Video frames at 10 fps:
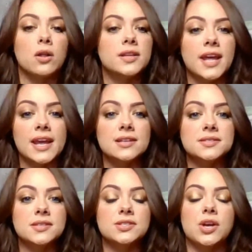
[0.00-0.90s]

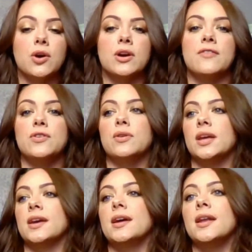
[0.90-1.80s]
holidays. So, if you
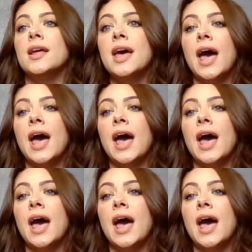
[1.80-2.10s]
can